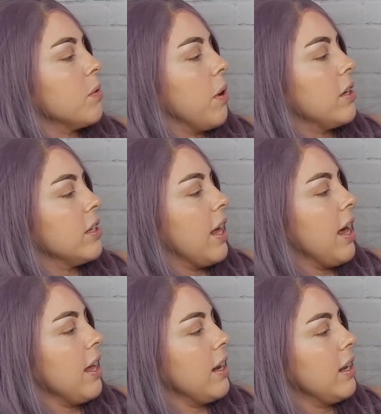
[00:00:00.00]
swatch
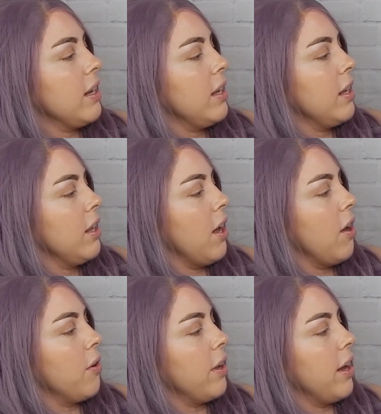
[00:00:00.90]
that.
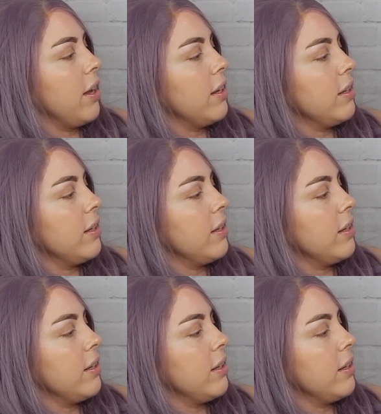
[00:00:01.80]
Oh yeah.